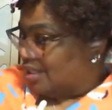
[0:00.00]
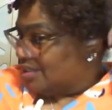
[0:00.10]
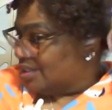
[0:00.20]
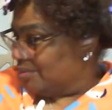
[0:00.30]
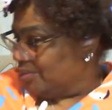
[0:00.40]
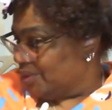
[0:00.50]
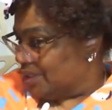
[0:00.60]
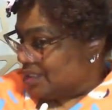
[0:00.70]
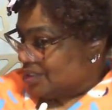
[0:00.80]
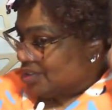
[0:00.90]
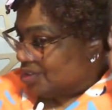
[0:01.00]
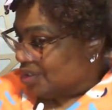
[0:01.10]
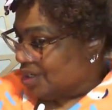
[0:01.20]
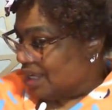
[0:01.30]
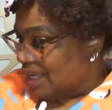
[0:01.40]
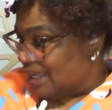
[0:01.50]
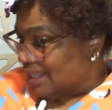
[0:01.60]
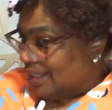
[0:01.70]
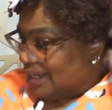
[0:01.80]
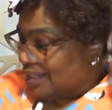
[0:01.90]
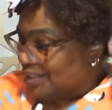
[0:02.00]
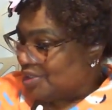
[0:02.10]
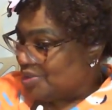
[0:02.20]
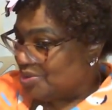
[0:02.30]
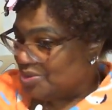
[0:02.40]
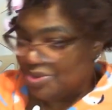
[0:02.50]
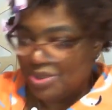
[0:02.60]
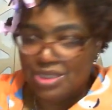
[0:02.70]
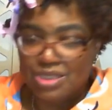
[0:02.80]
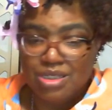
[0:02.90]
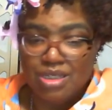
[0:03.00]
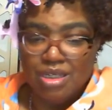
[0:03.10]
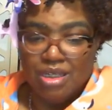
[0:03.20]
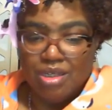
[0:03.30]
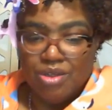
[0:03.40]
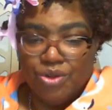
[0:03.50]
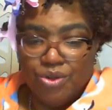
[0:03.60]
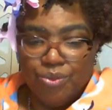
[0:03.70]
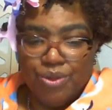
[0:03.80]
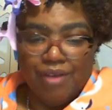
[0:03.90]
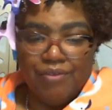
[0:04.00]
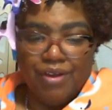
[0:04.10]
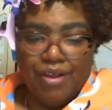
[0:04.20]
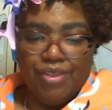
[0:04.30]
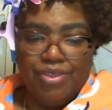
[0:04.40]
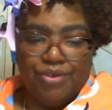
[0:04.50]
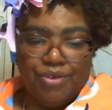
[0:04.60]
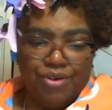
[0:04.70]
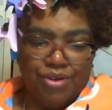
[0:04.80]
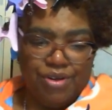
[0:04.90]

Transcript: shampoo and conditioner, and then I use whatever other